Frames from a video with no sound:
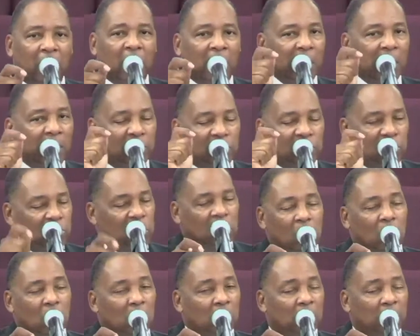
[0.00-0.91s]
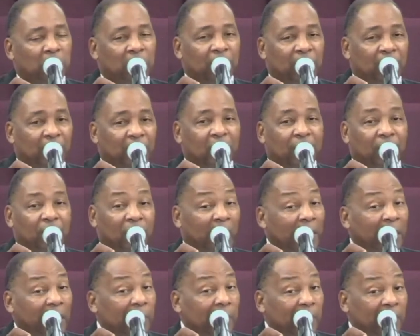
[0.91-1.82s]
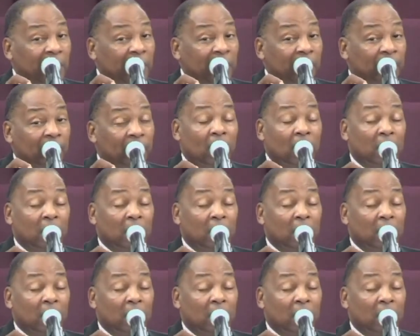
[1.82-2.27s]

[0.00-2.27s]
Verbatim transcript: and you still to be faithful. Amen?